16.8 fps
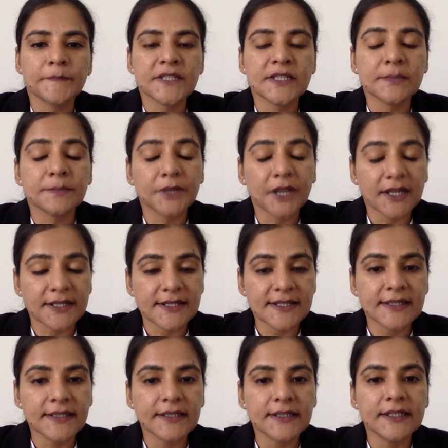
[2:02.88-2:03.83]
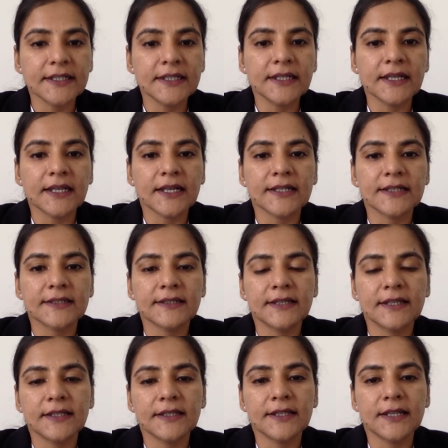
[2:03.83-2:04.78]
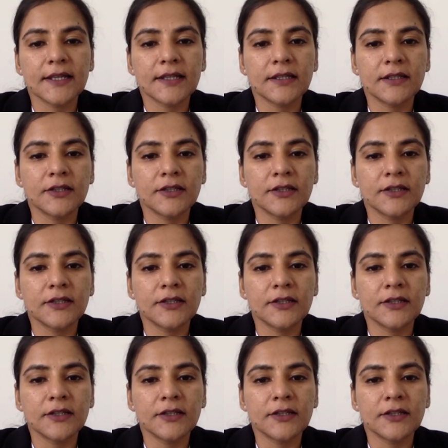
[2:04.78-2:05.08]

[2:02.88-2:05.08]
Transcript: Surprisingly, I think that